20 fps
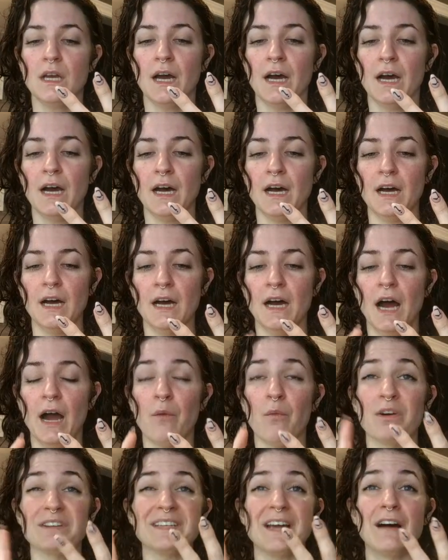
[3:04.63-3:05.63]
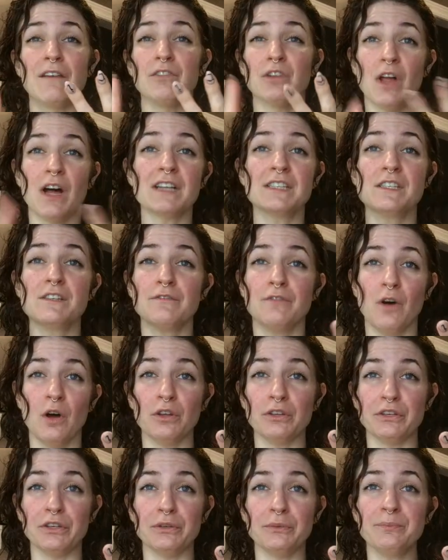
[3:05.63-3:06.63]
have lots of
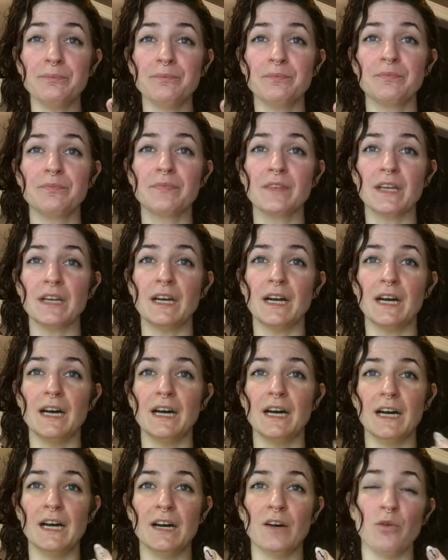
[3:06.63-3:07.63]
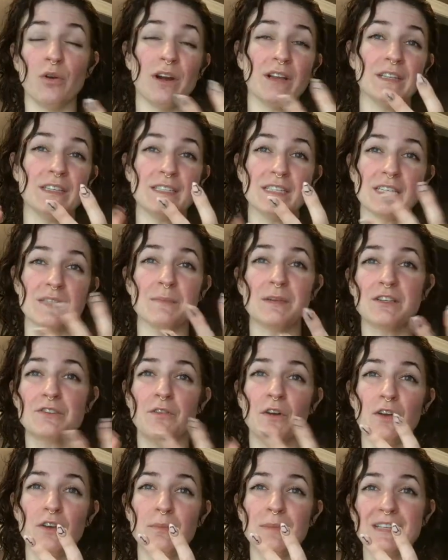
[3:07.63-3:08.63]
volume, or at least as much
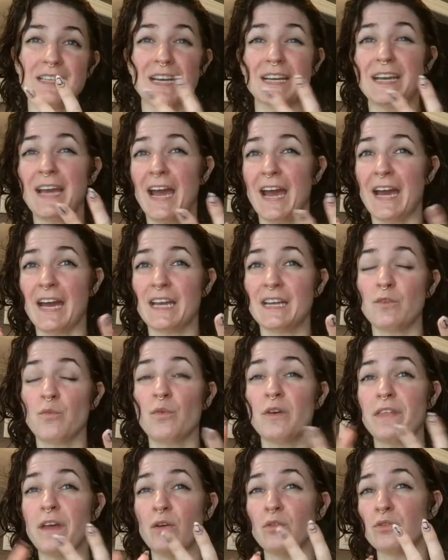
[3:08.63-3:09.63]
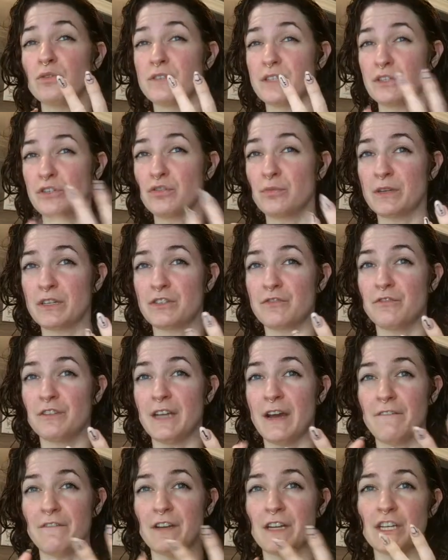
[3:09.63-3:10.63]
volume as I can without losing too much
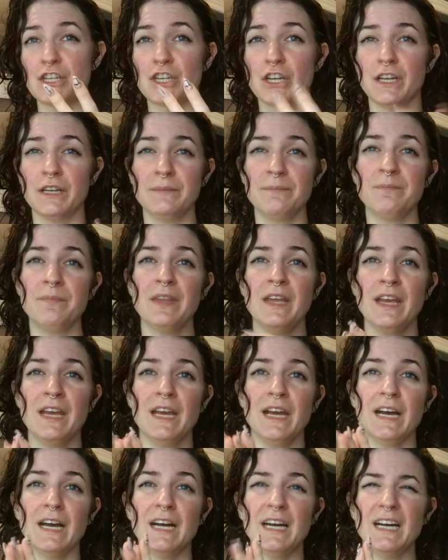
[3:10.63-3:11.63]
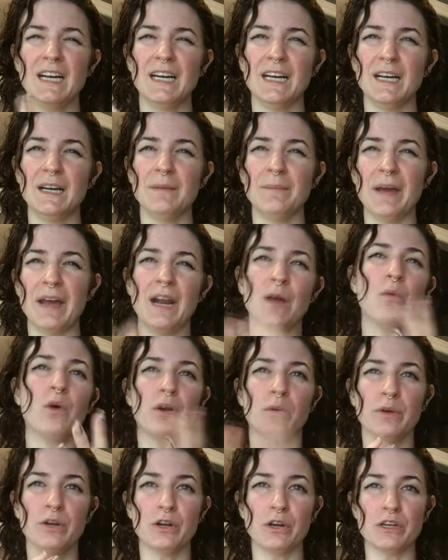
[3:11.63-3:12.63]
definition. And I
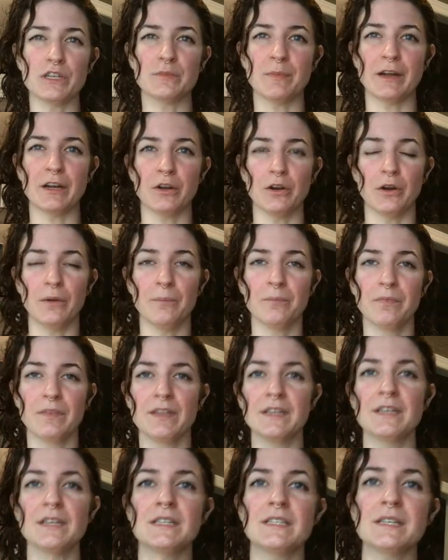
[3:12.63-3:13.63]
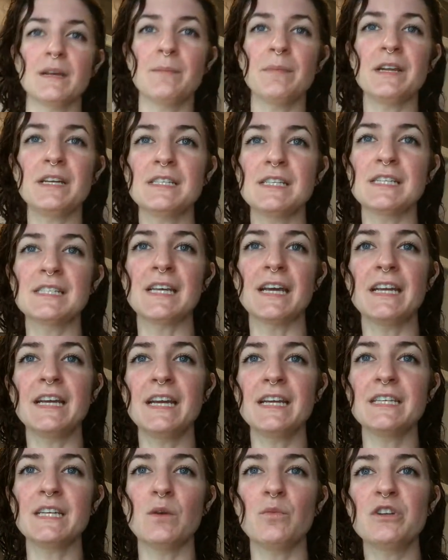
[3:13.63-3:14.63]
want to encourage my curl. Somebody says, any
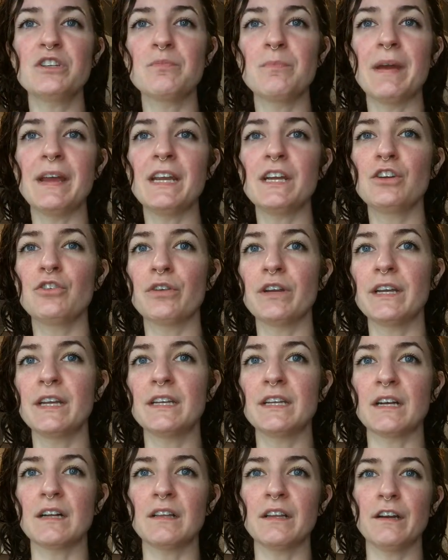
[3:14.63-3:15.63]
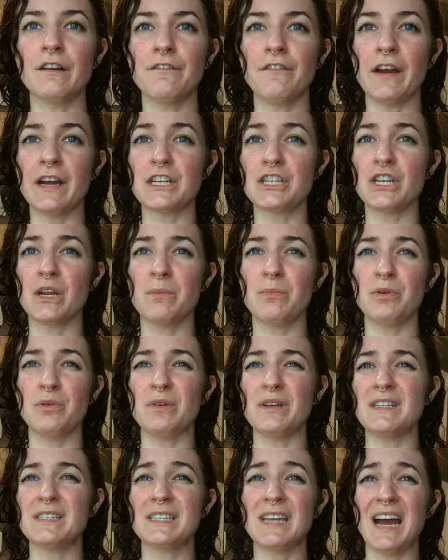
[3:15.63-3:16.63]
idea which main ingredient a clarifying shampoo
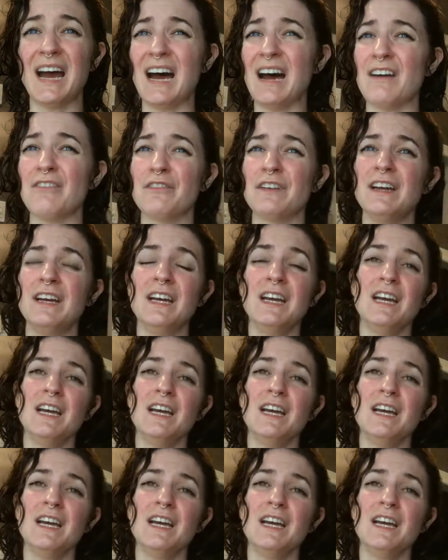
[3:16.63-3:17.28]
needs to have?